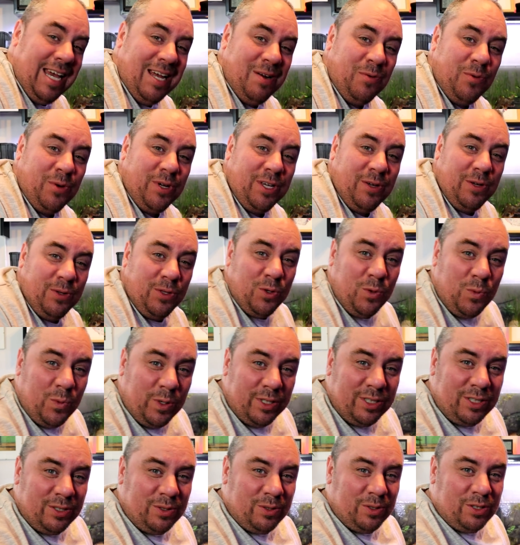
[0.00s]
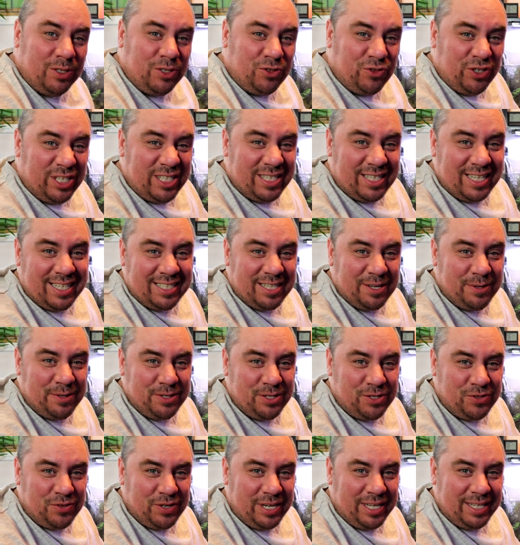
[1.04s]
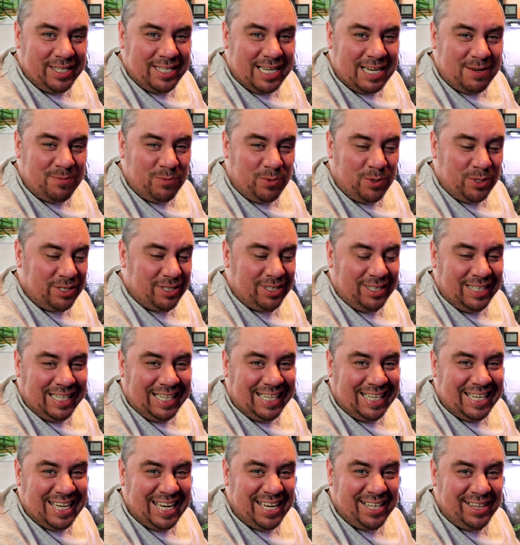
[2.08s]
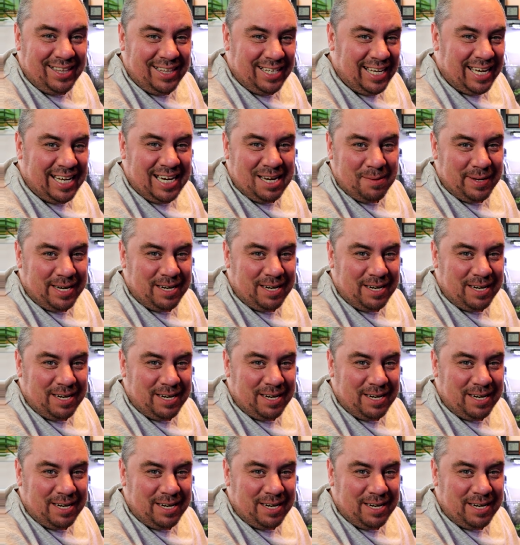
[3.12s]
And what you don't want to do is rinse this out in straight tap water and then kill any